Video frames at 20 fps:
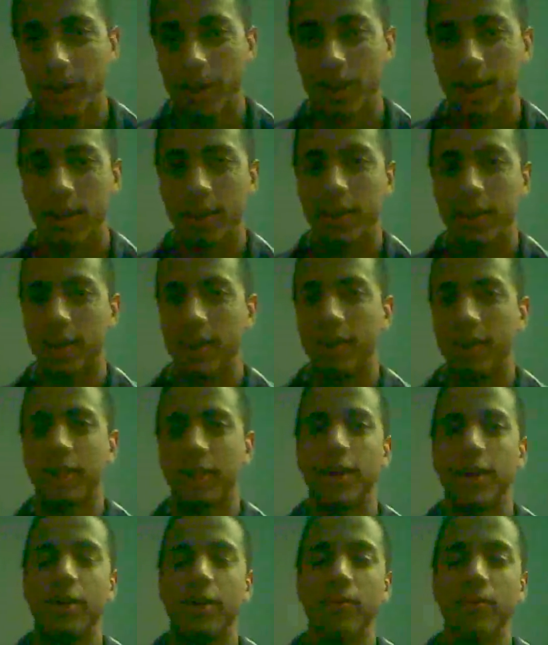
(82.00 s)
I'm not...
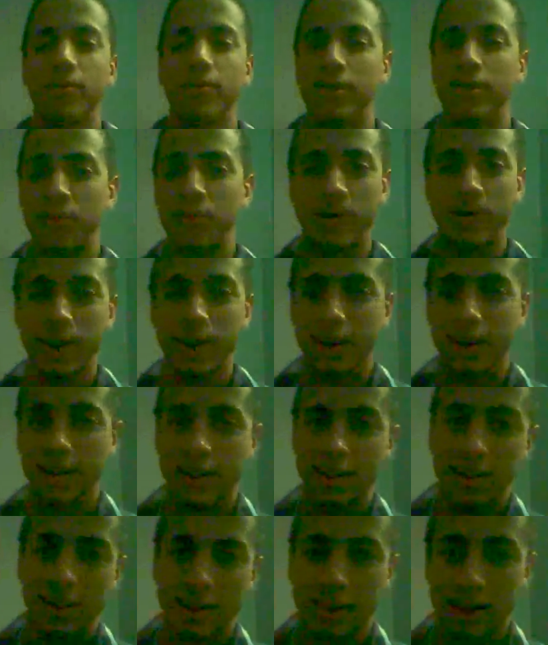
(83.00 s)
I don't want
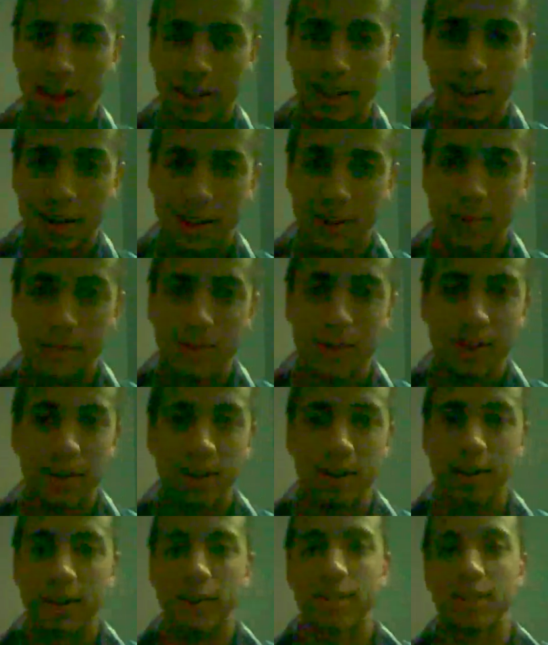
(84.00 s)
nobody yelling
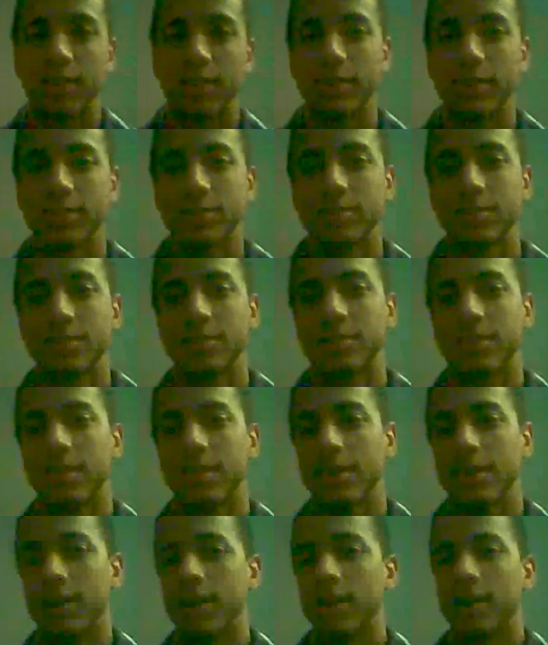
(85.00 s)
at me or nothing.
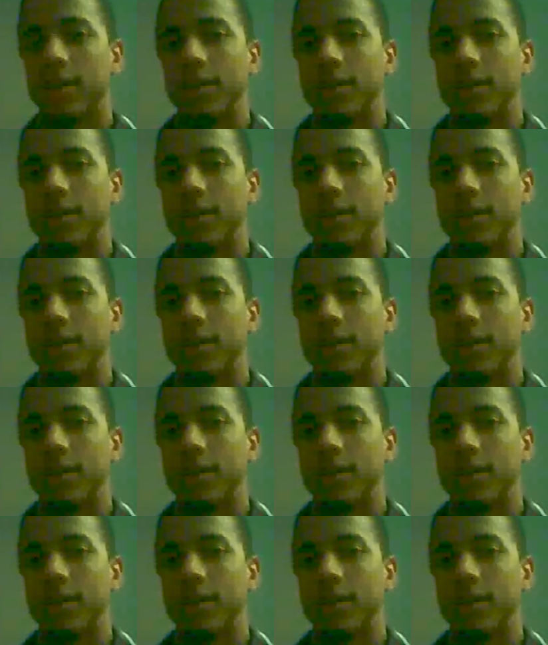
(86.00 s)
Just,